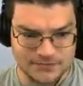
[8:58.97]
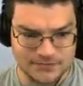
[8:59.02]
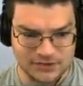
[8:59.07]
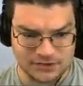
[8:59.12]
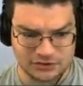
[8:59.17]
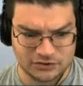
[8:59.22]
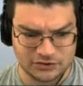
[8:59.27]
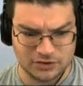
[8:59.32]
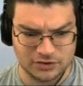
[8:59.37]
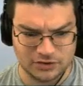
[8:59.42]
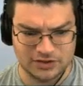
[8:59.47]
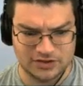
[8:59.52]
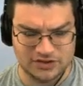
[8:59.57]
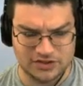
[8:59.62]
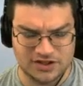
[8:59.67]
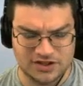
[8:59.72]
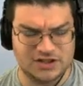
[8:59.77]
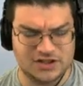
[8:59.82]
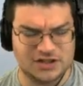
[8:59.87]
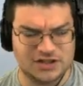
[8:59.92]
sort of
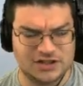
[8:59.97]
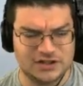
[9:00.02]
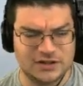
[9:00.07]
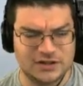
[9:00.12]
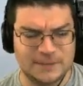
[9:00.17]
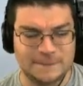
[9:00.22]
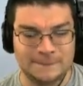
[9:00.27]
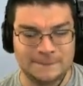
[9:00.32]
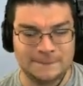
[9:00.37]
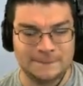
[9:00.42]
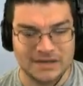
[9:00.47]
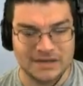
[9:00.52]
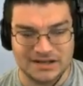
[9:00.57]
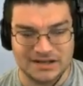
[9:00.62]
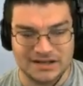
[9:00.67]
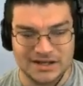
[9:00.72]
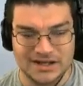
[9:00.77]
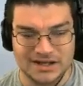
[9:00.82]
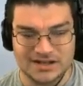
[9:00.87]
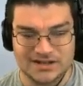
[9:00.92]
the
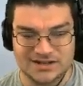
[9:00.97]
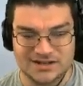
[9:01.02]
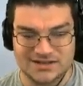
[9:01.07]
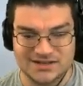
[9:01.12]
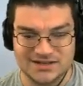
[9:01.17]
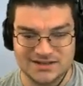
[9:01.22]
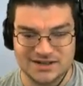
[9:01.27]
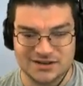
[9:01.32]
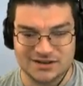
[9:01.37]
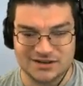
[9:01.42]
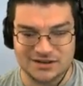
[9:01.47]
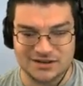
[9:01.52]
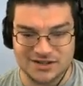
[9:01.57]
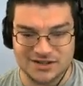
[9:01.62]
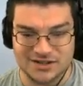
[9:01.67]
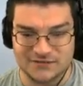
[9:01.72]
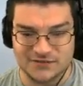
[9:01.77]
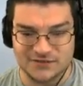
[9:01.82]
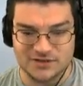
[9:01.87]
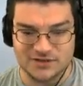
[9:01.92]
90s era
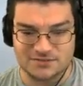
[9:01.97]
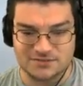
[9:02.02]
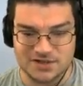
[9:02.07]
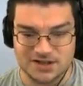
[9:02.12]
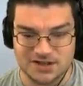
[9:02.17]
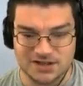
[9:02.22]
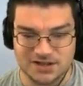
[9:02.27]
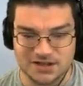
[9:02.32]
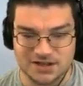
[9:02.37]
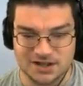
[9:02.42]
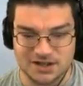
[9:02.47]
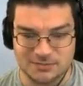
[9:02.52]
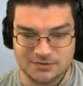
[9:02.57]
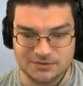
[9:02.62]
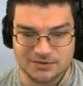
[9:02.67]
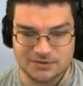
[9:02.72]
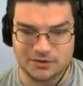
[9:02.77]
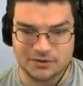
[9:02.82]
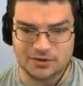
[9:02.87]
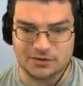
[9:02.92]
Need for Speed
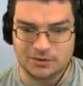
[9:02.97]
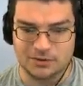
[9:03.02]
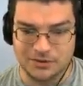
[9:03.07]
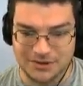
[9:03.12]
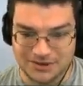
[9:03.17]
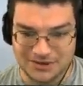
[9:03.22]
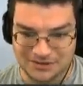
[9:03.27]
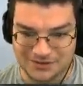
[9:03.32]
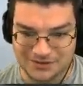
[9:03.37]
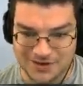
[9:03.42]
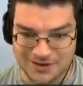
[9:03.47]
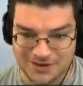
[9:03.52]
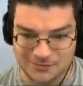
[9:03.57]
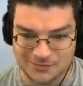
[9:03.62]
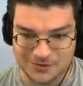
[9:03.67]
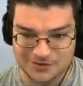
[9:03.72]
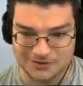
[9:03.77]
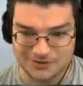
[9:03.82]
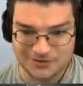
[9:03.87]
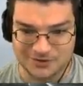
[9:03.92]
games. Holy crap,
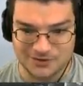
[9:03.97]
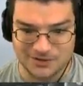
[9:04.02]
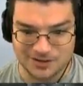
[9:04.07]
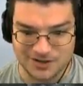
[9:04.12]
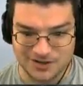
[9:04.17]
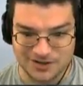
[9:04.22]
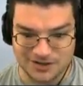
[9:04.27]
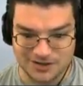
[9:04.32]
what is going on